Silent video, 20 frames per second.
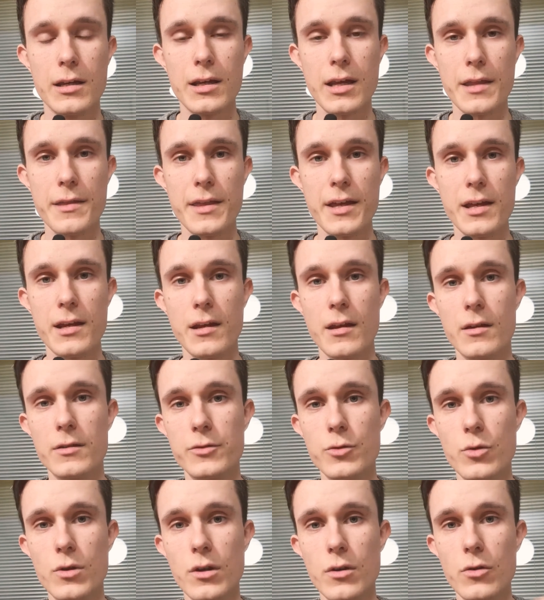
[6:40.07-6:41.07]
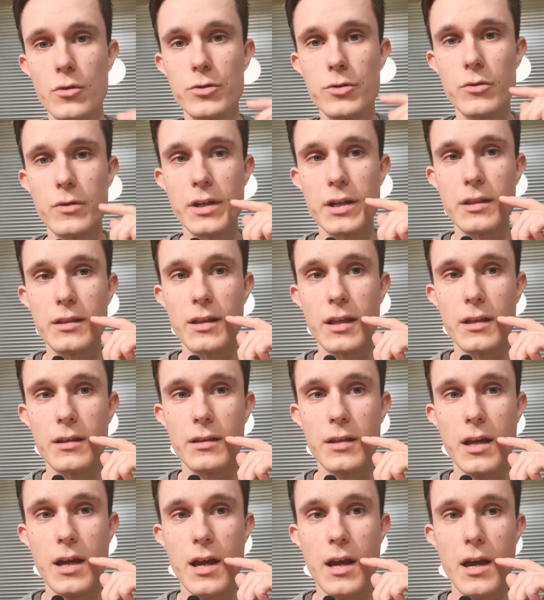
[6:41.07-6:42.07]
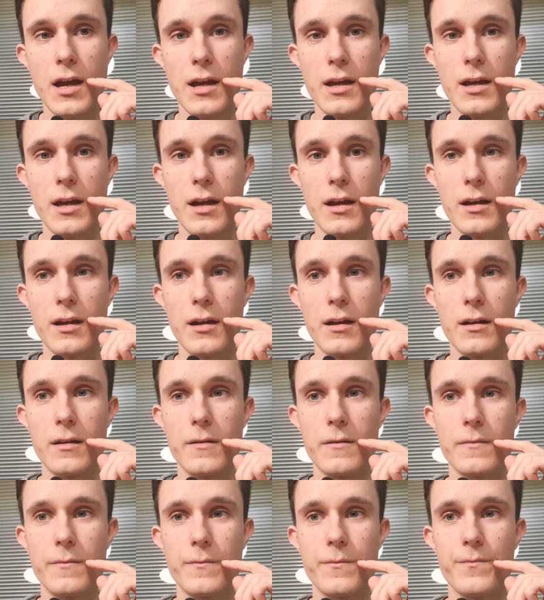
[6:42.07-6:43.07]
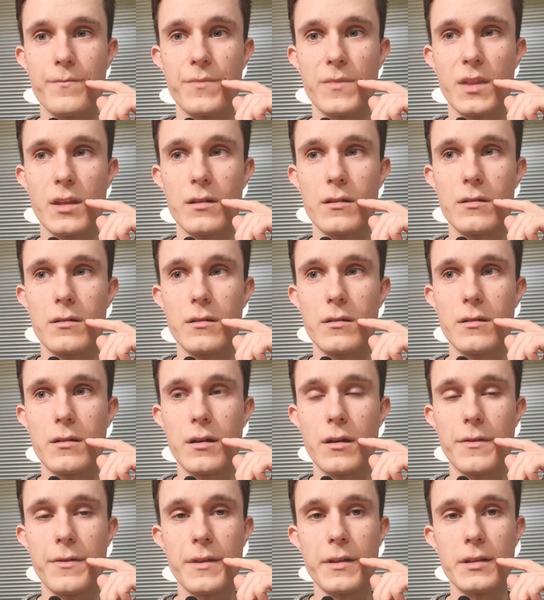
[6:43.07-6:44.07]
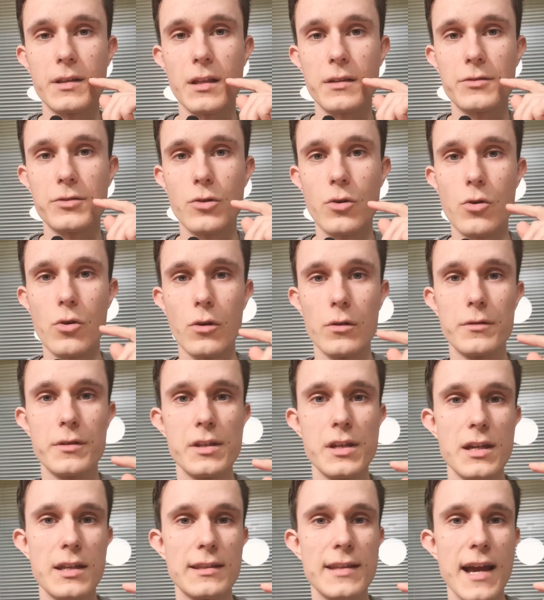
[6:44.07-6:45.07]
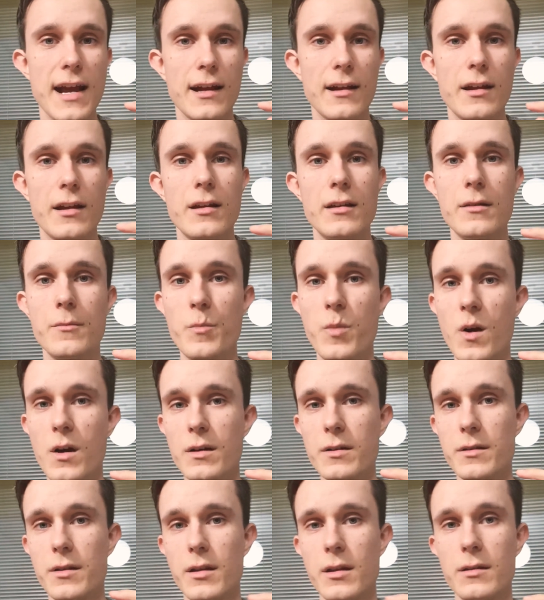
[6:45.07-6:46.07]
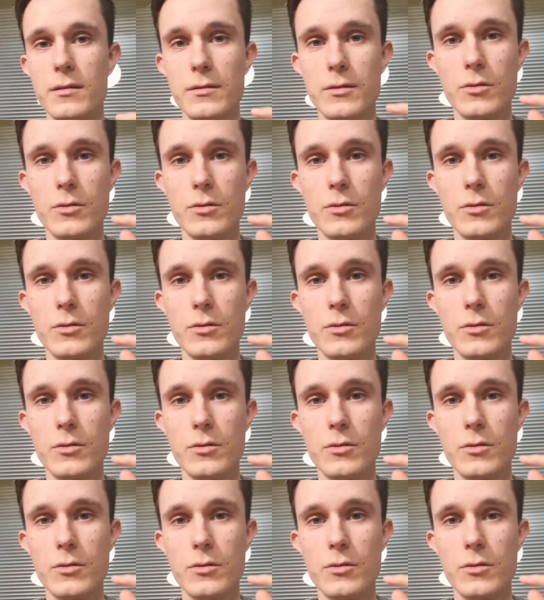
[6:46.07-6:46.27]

and then you can also get that, I think that's called the attack part.